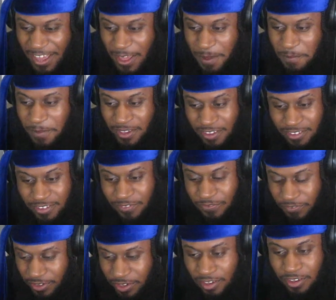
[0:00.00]
but he's a
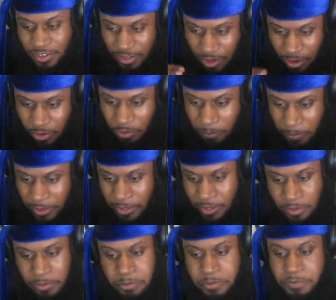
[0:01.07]
freaking goat,
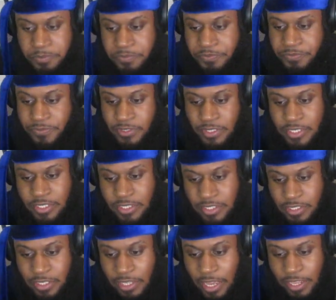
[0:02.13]
man.
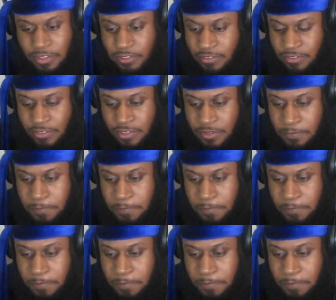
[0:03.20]
Yeah, I just,